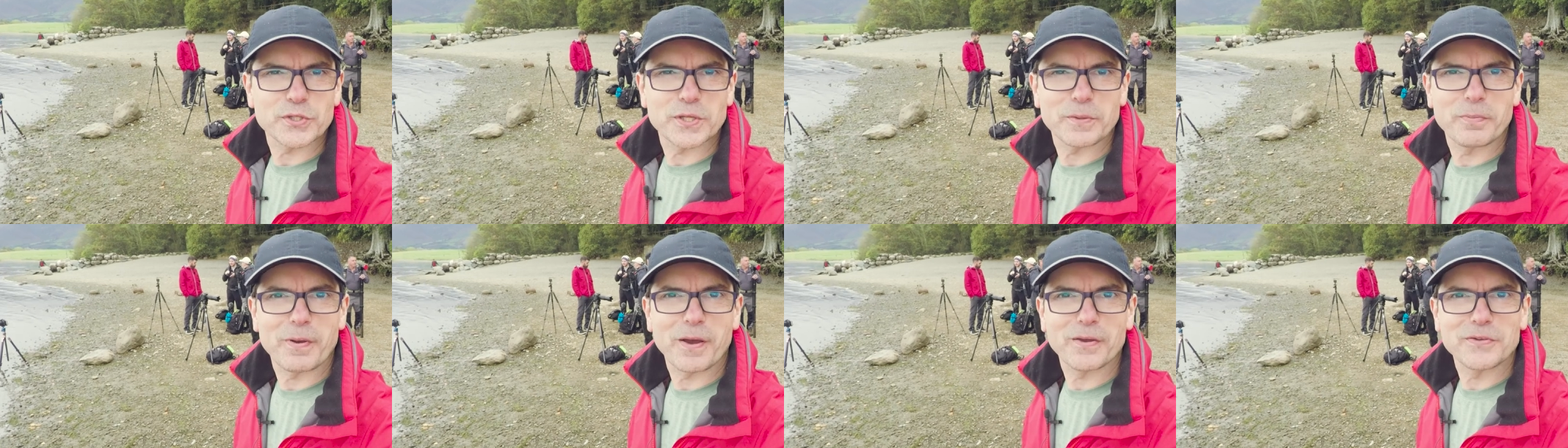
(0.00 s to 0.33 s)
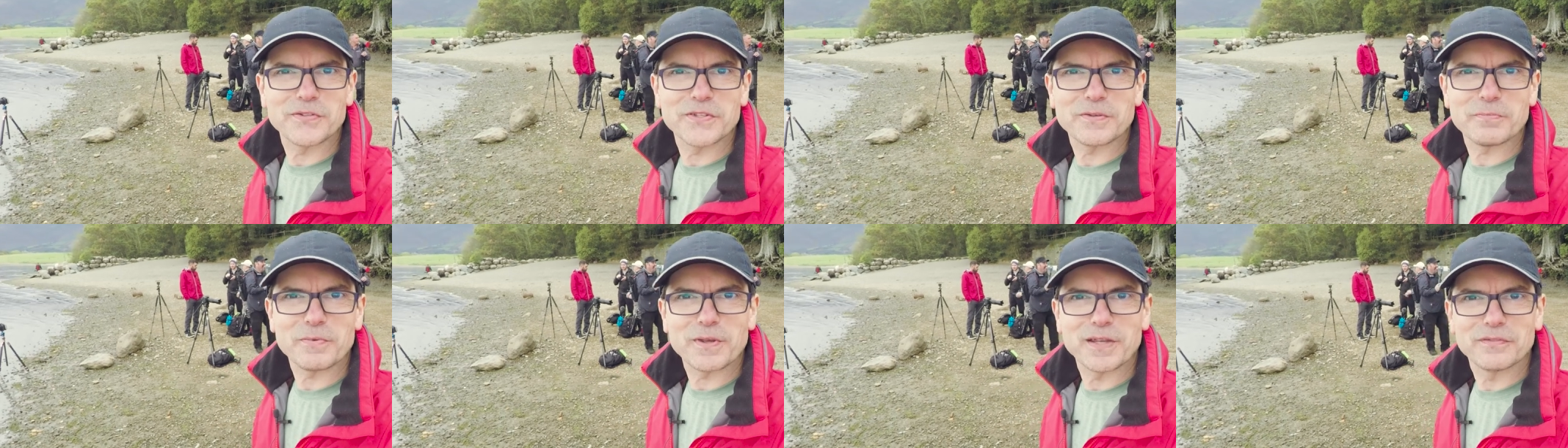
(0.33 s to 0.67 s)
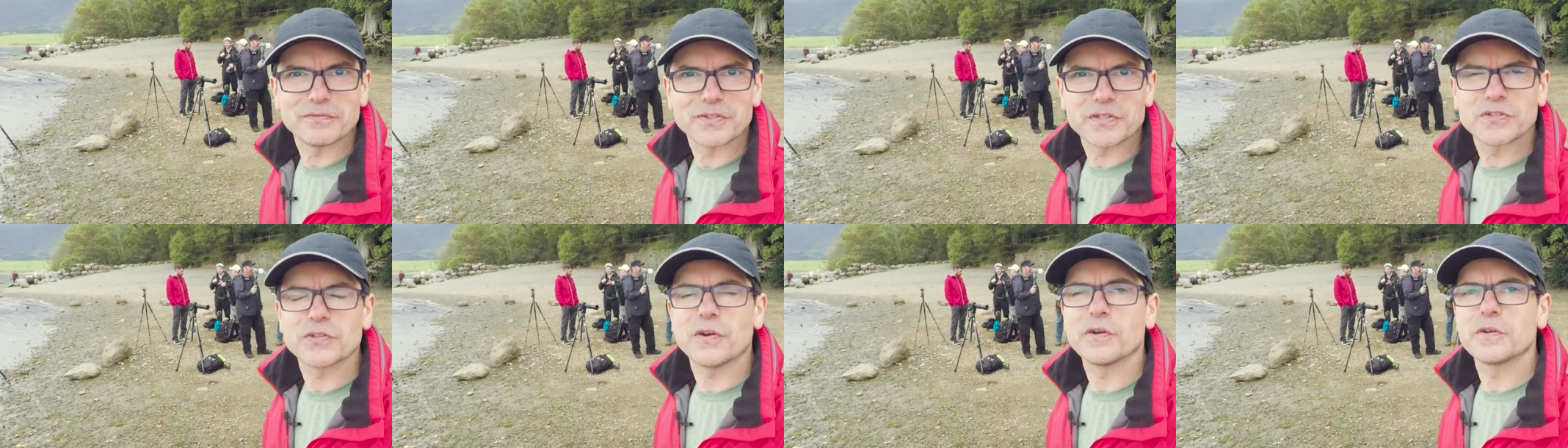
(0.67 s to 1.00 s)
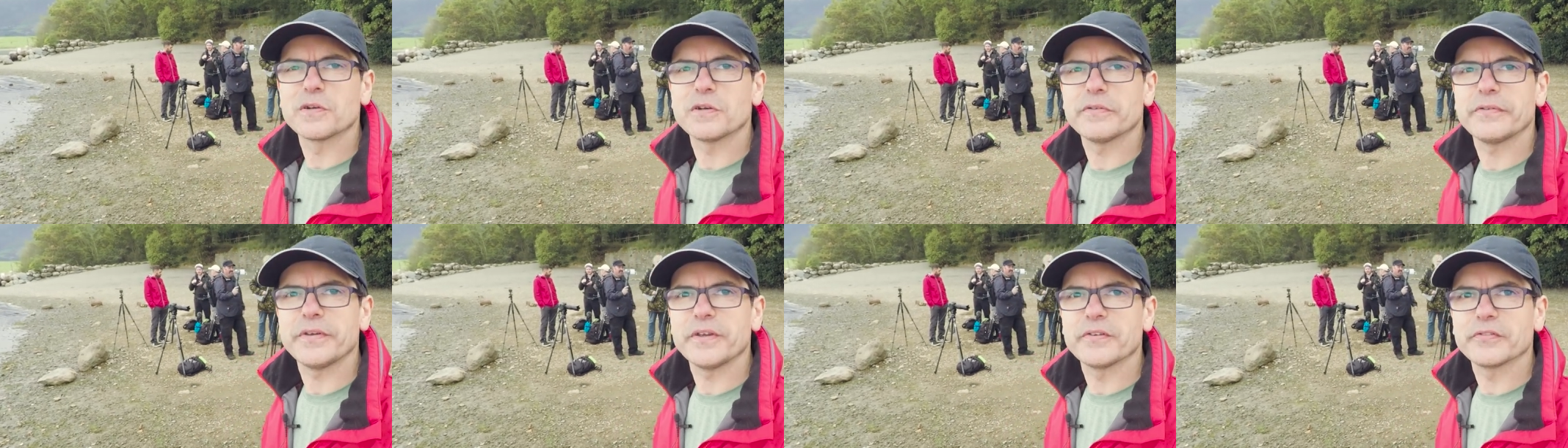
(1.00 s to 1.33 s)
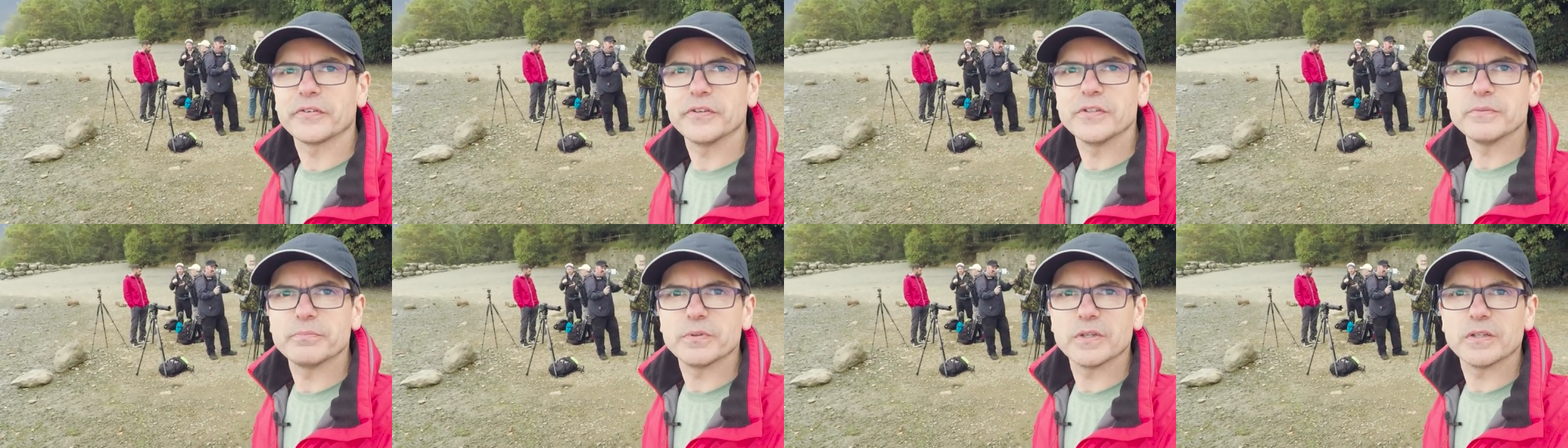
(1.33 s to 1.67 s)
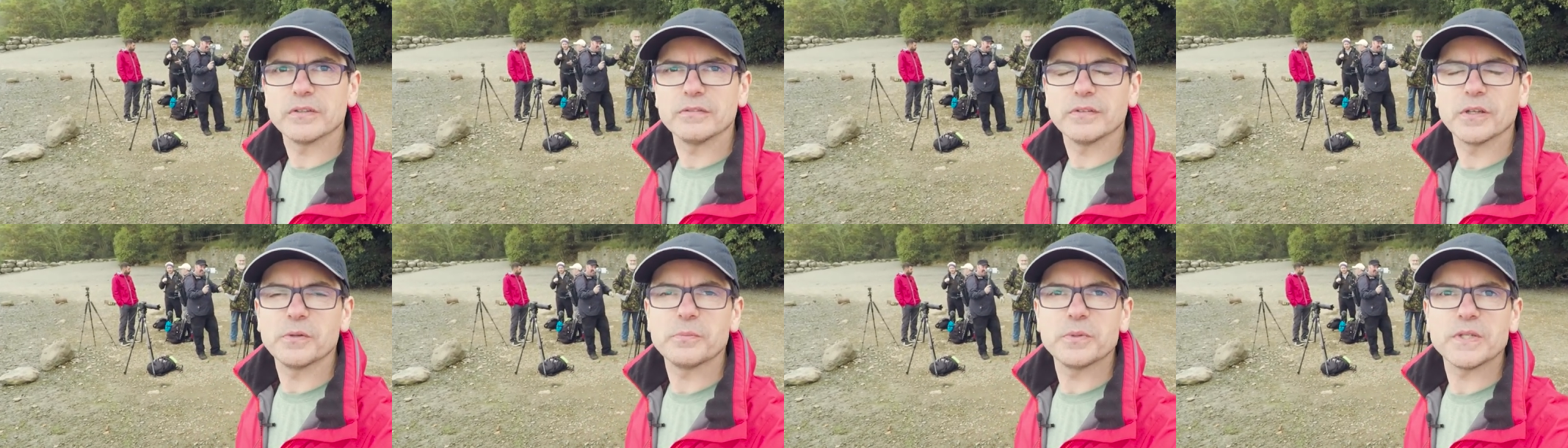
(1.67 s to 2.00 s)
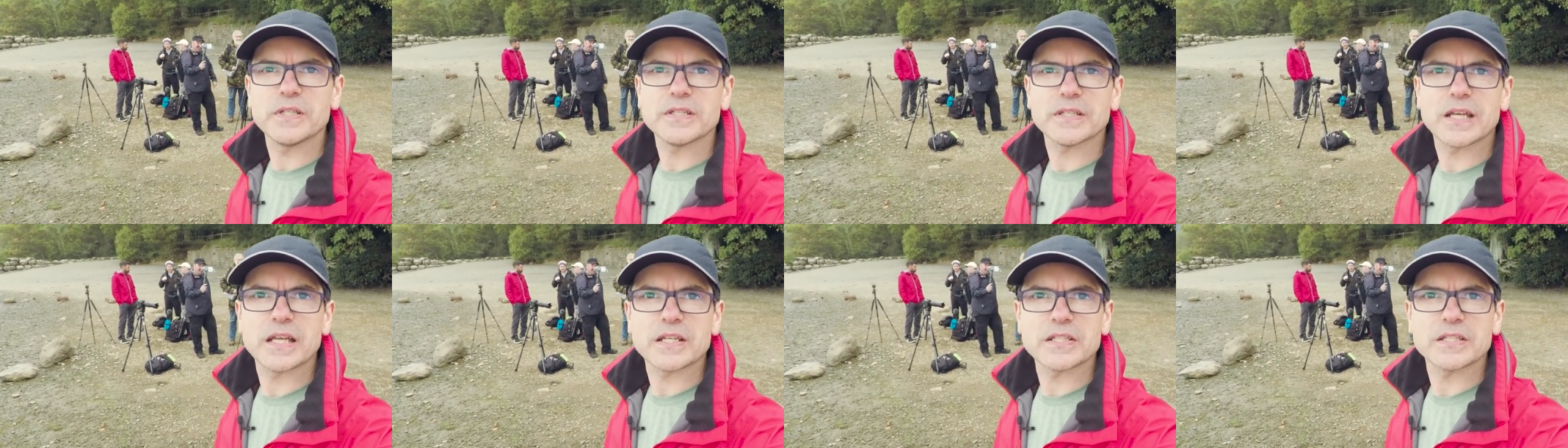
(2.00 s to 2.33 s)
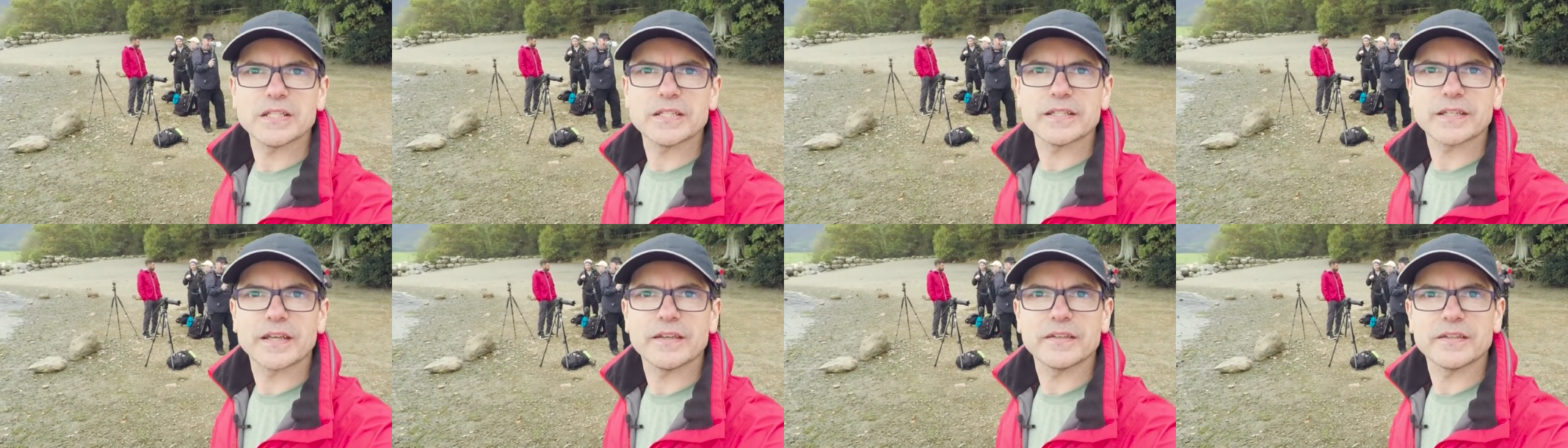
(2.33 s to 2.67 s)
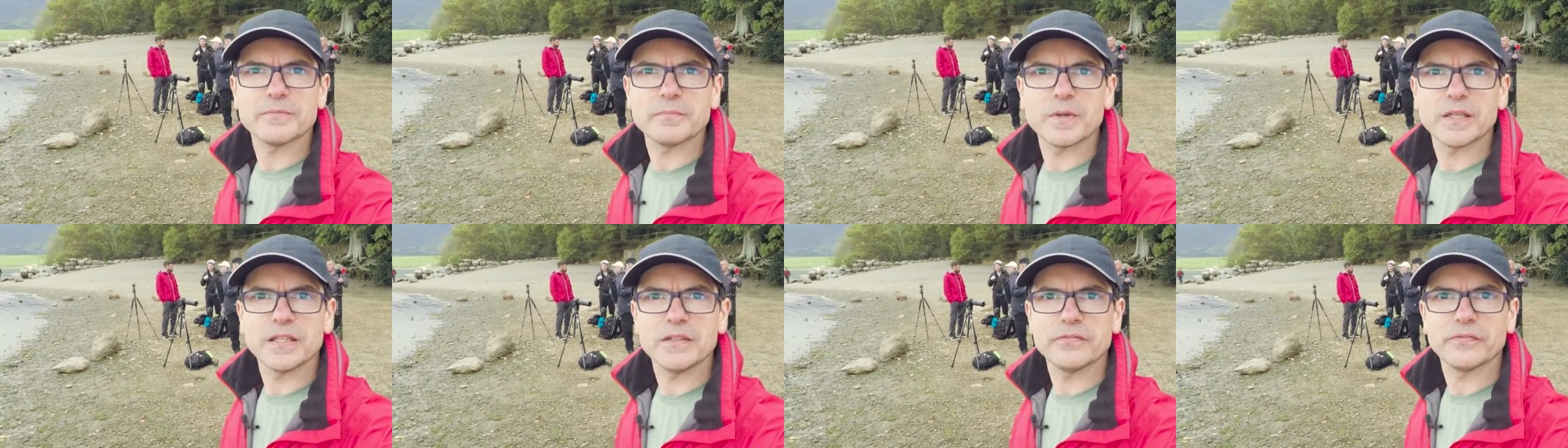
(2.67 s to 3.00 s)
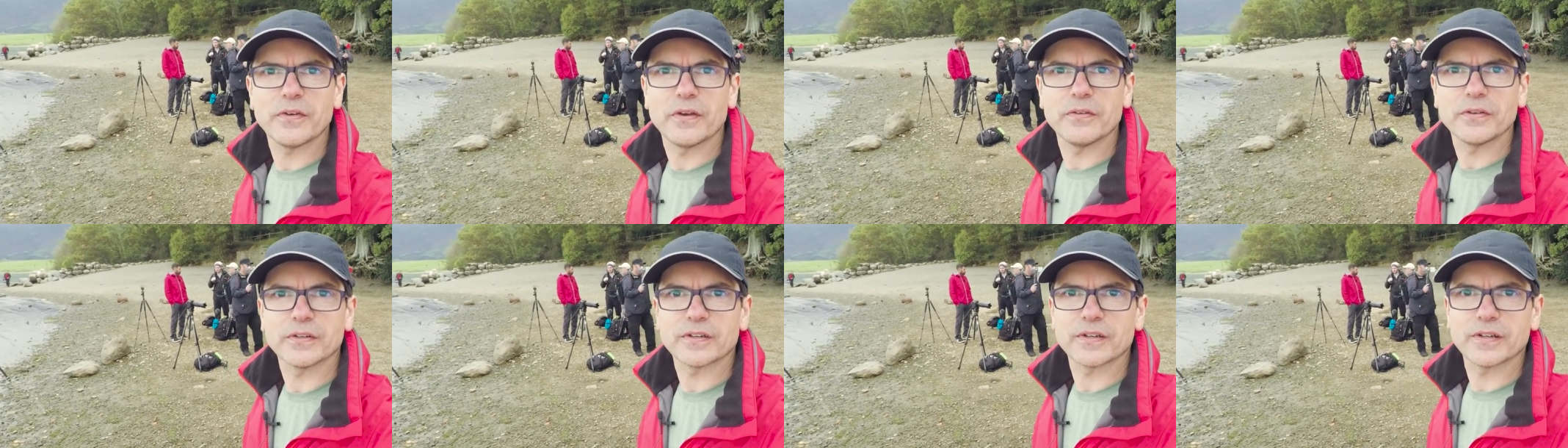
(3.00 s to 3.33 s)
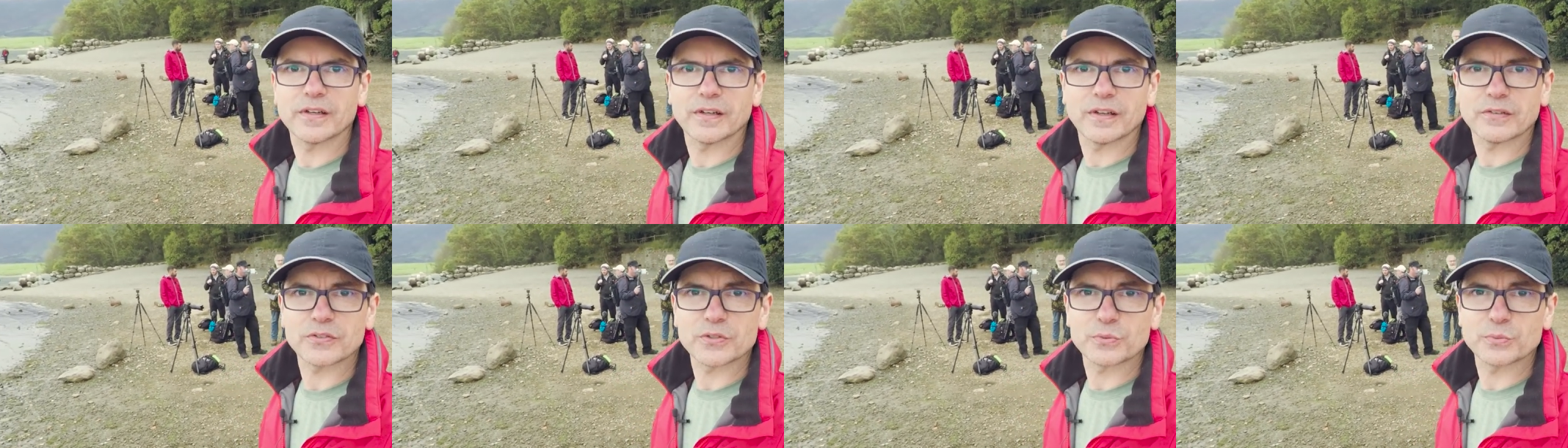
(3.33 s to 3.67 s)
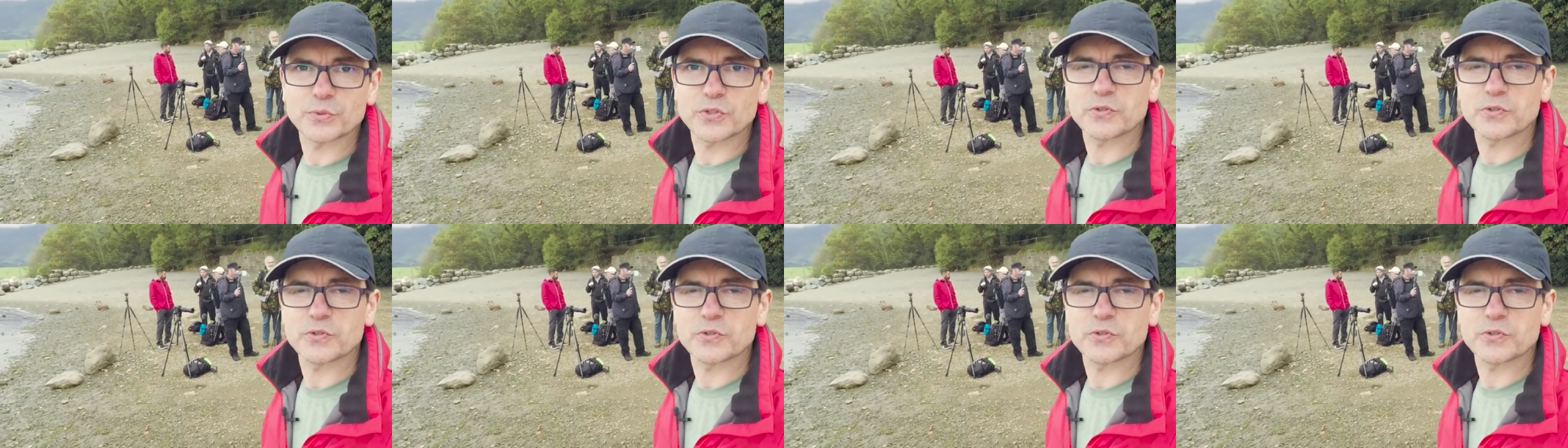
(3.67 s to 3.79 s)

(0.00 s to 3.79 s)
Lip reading: supposed to be a photography group, but nobody's actually taken many photographs.